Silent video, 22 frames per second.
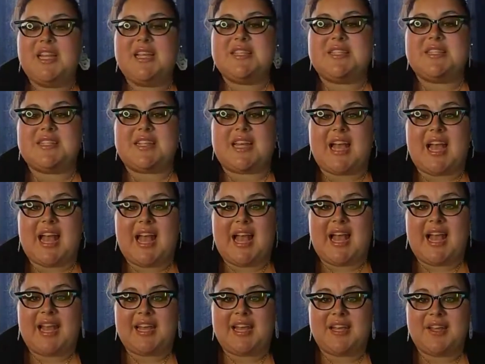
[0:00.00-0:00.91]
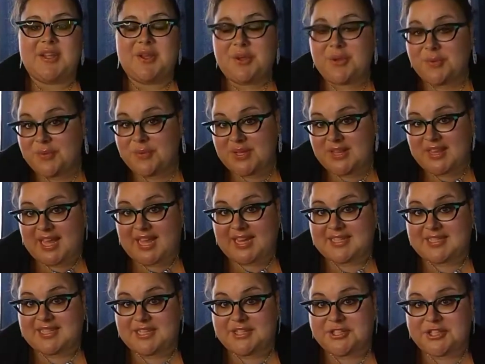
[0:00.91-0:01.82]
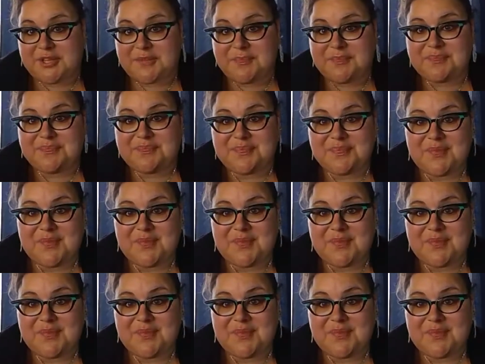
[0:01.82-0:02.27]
Sky Relaxation.